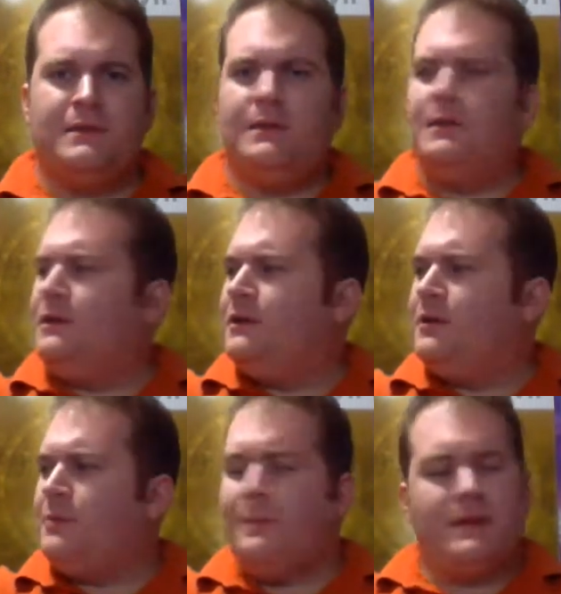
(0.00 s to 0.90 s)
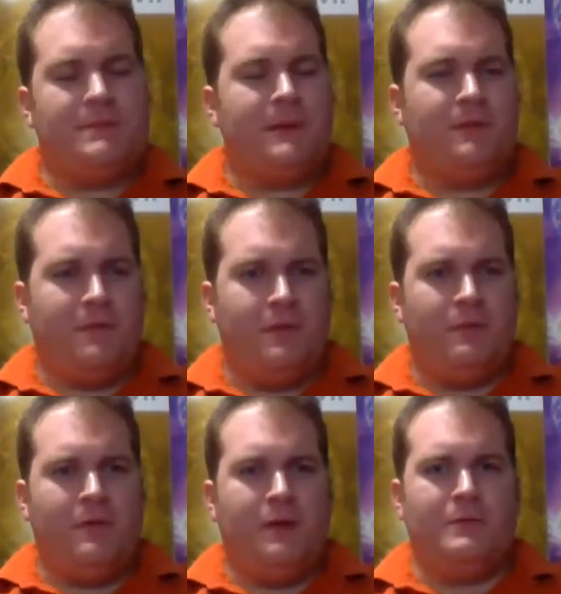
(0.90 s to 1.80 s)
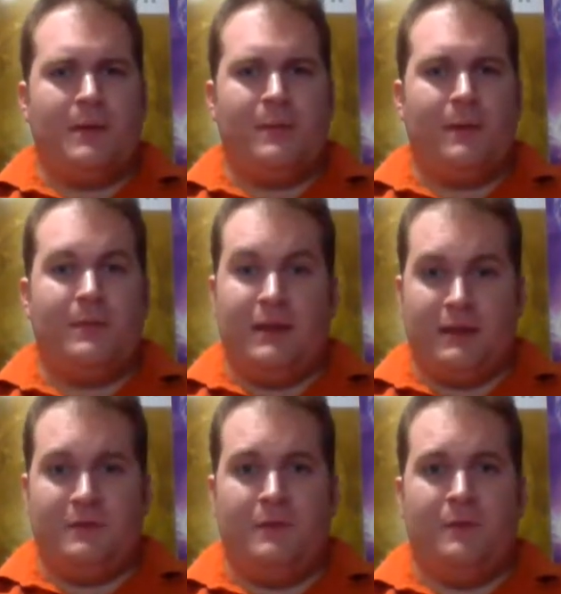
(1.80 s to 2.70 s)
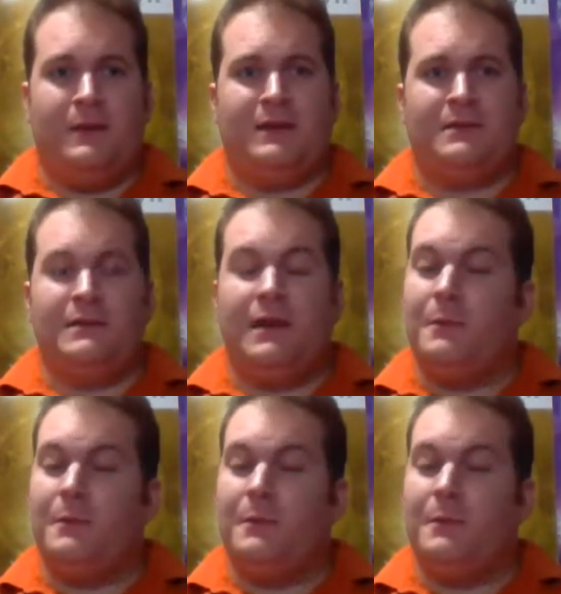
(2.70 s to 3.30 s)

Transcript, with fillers: You probably expect a few reviews coming up in the next few weeks.